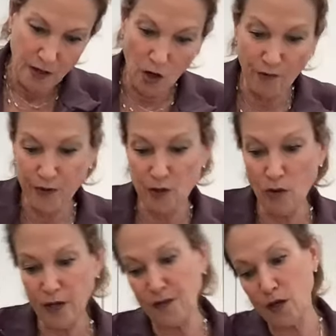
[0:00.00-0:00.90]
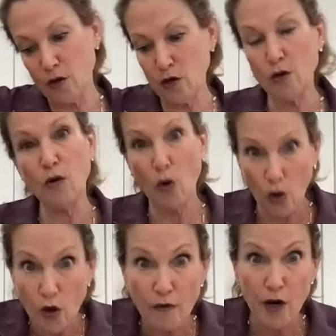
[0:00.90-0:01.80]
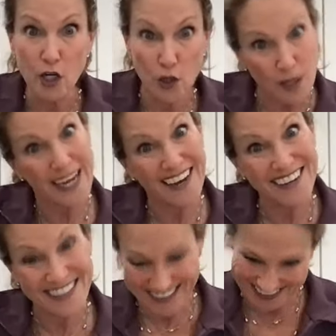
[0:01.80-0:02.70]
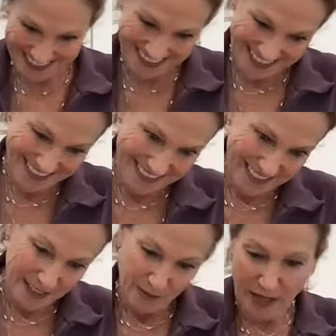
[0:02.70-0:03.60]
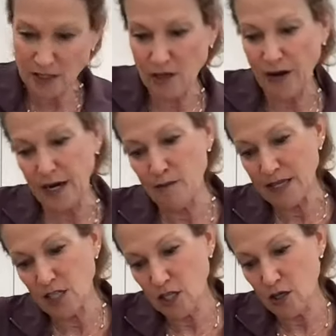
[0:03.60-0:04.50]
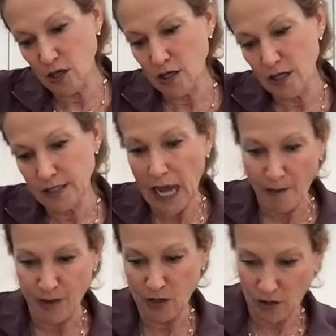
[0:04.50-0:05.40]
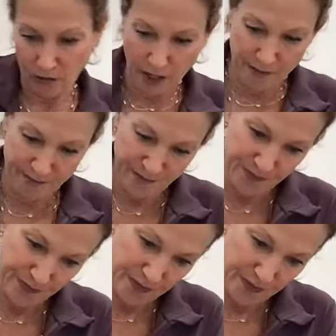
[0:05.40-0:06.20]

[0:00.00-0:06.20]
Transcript: And hopefully, you won't get the cocoa all over your counter. That's all right. A messy cook is a happy cook, right?